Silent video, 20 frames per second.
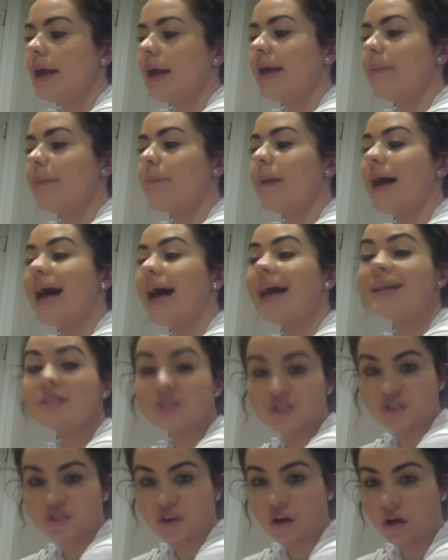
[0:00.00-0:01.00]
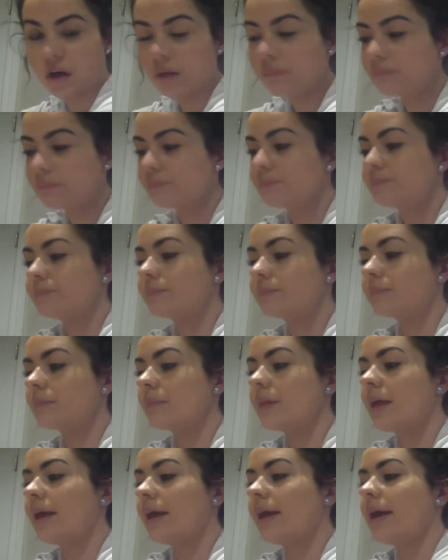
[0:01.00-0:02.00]
a pencil
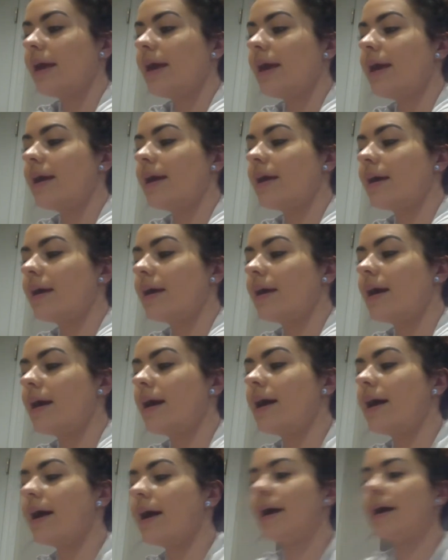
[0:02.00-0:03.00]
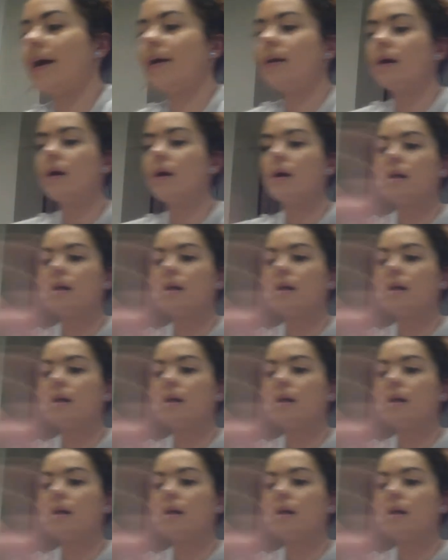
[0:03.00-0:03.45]
and